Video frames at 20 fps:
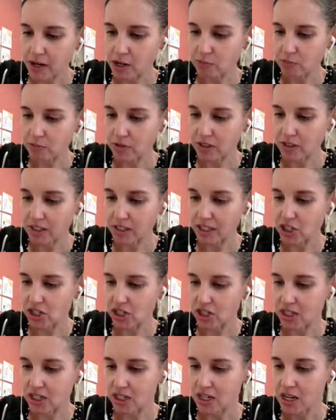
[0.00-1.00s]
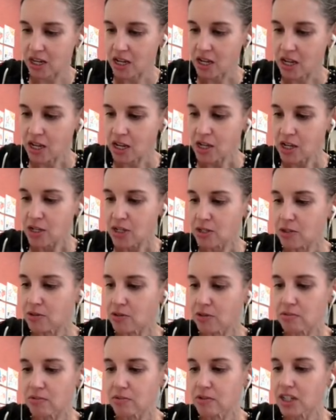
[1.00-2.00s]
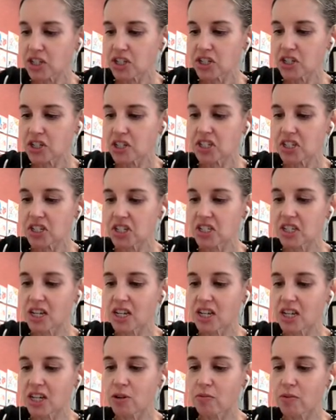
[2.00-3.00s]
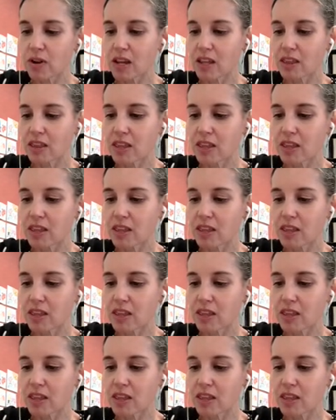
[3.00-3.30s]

a relation. So a relation is just any way